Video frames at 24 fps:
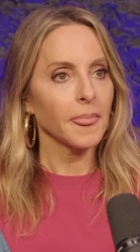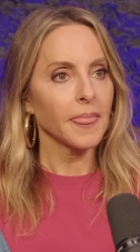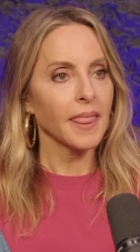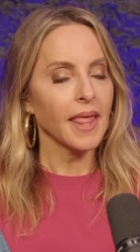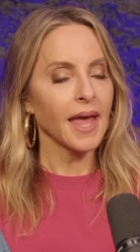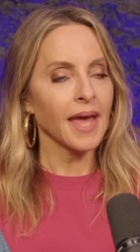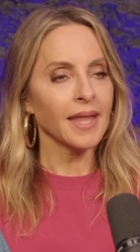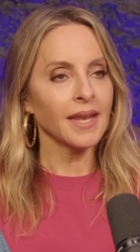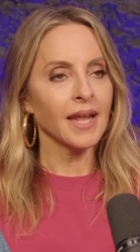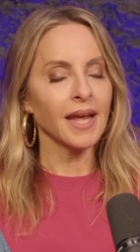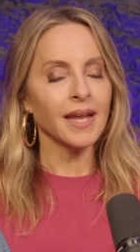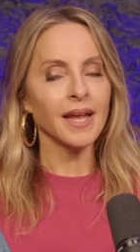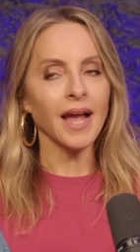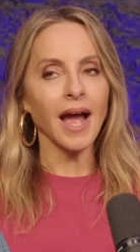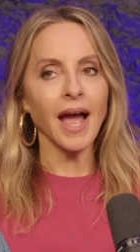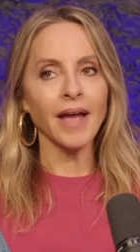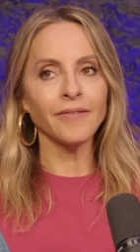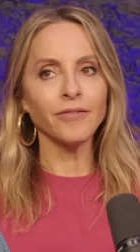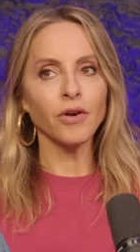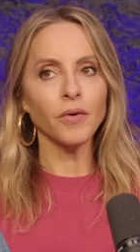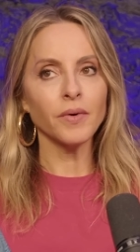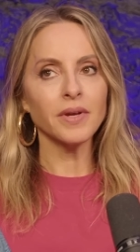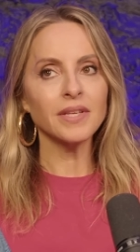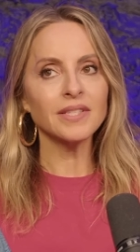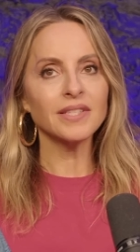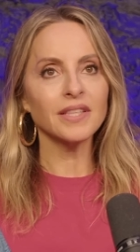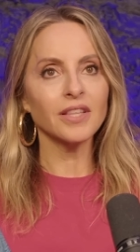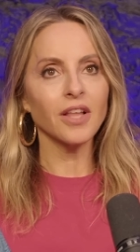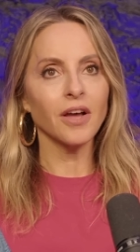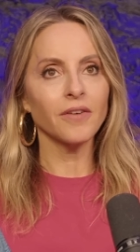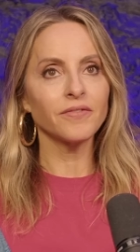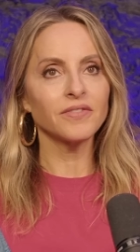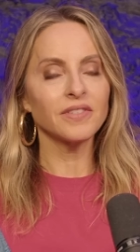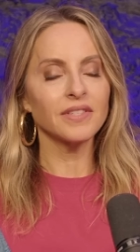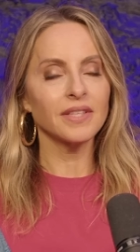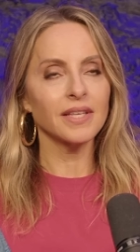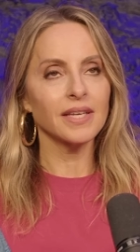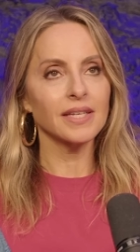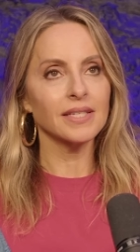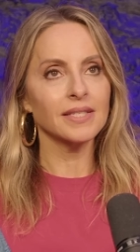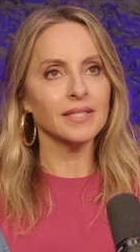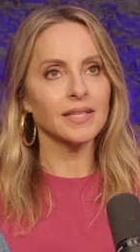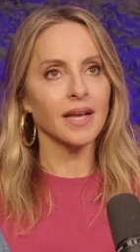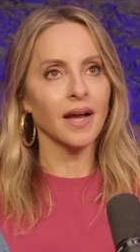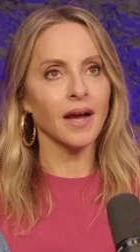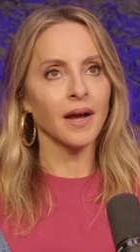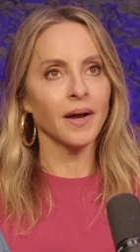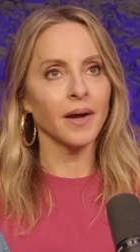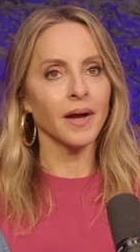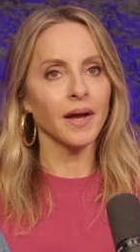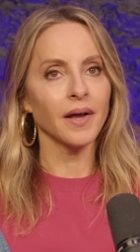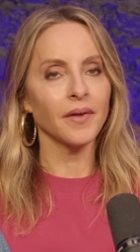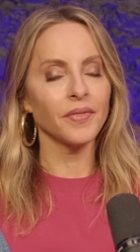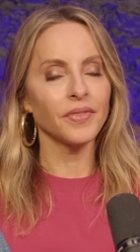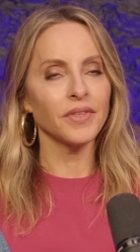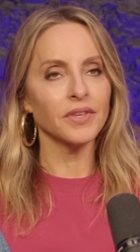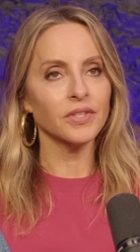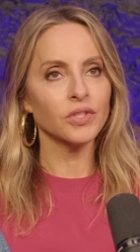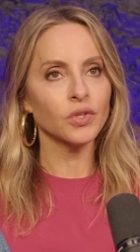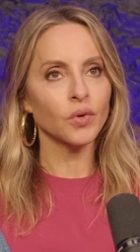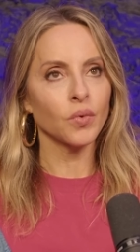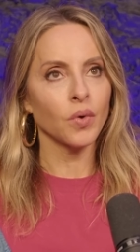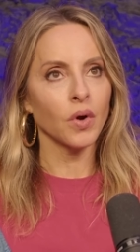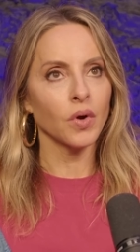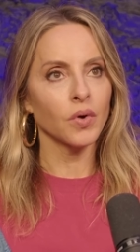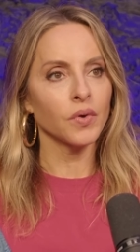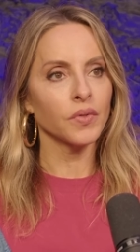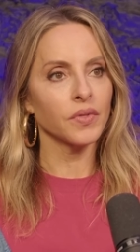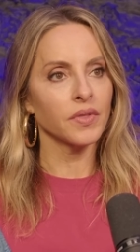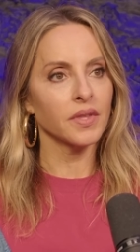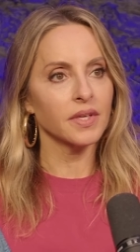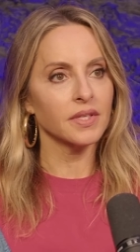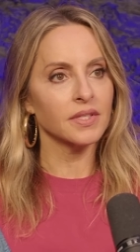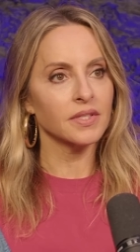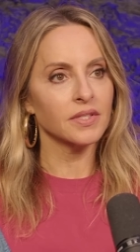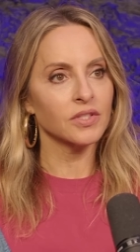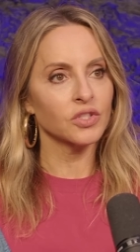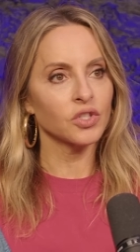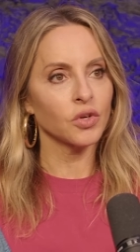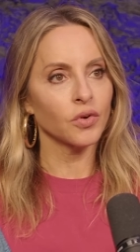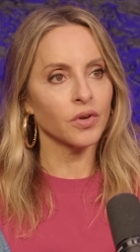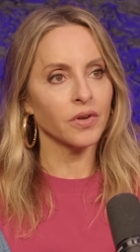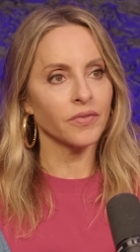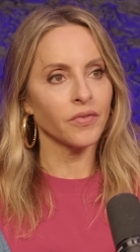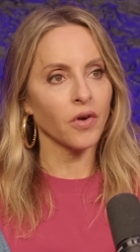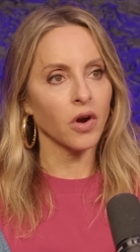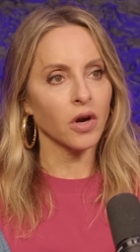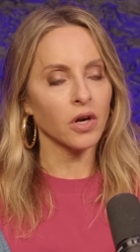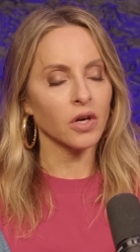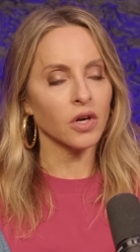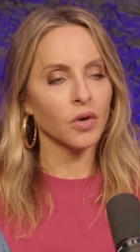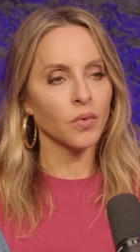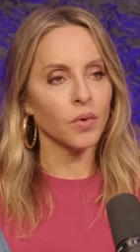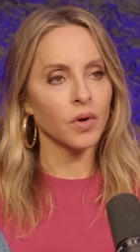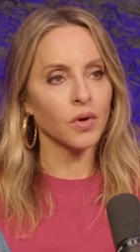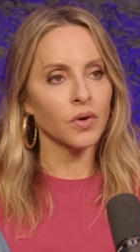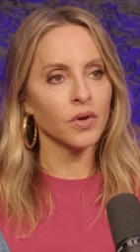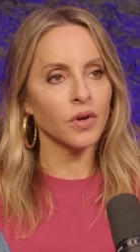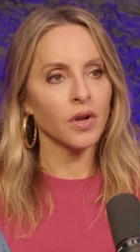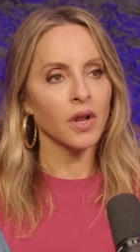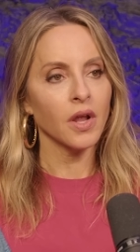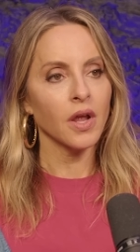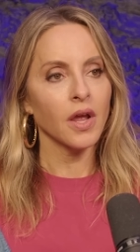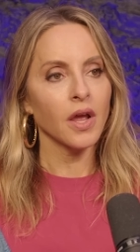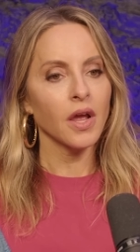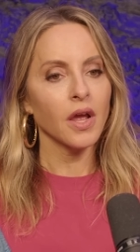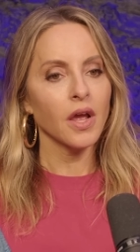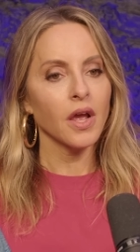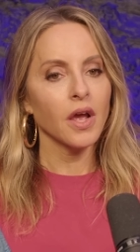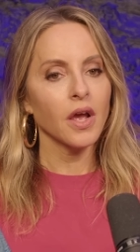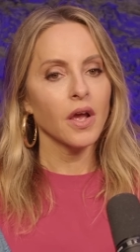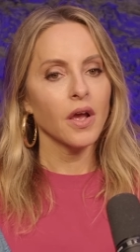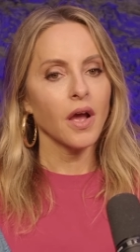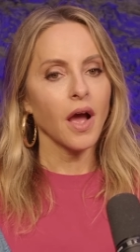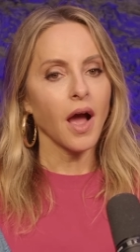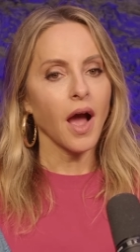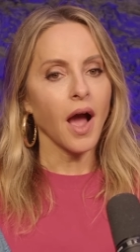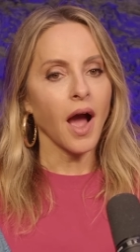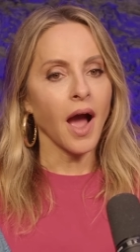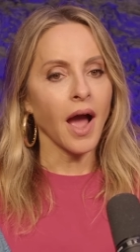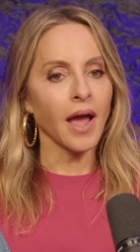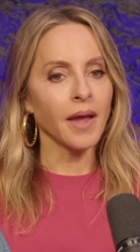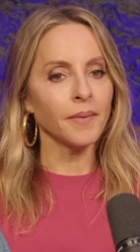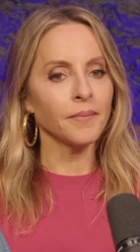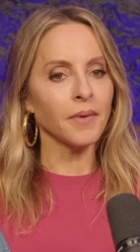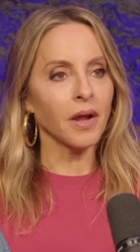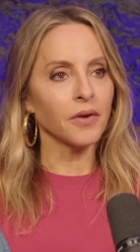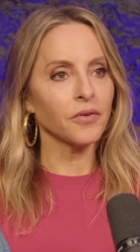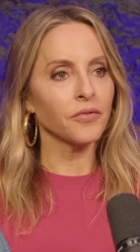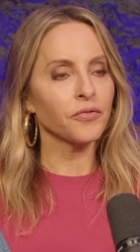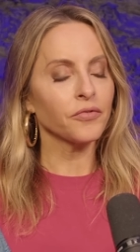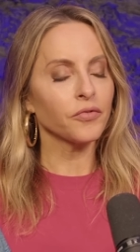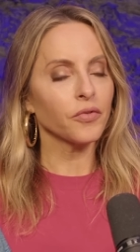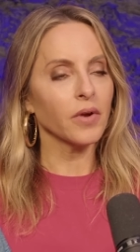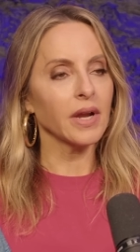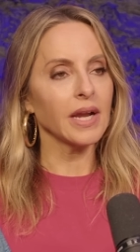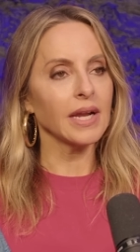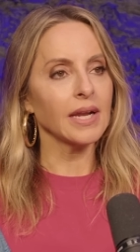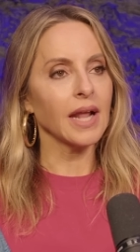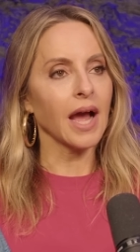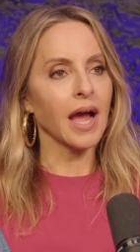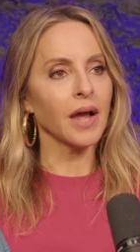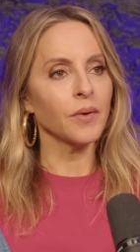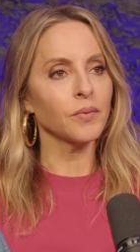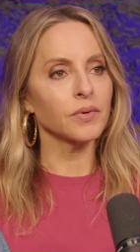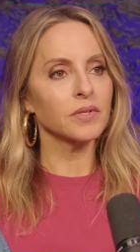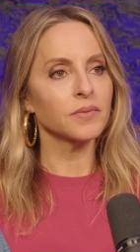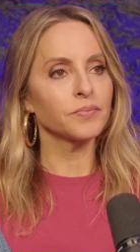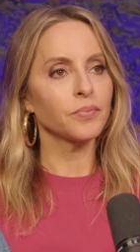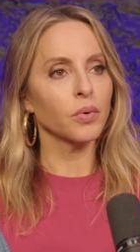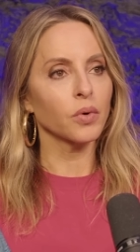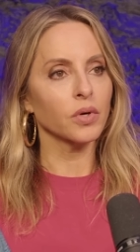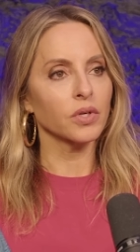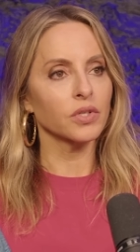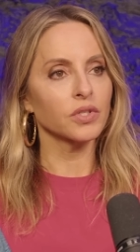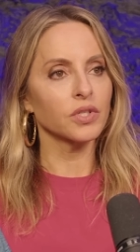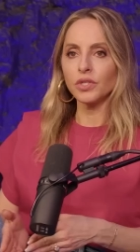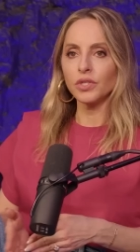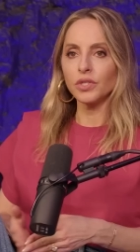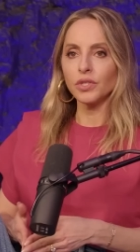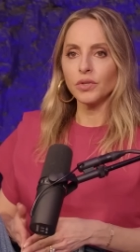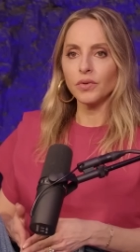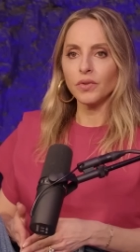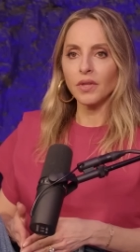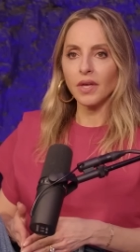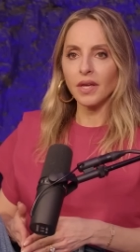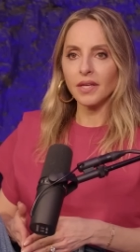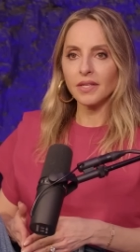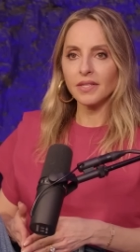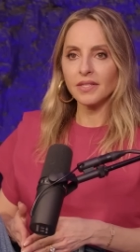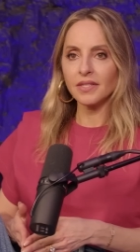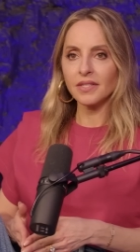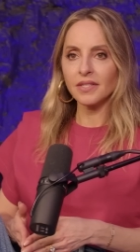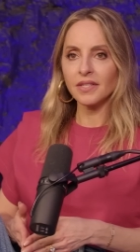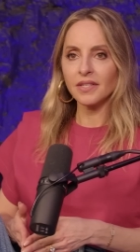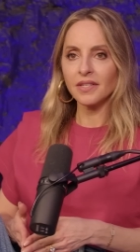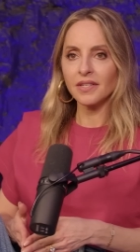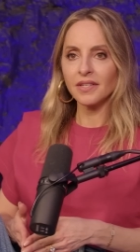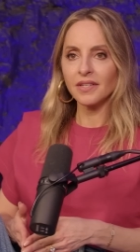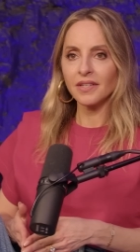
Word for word: And I, I've always loved this, uh, this quote, this Joan of Arc quote, "I am not afraid, I was born to do this."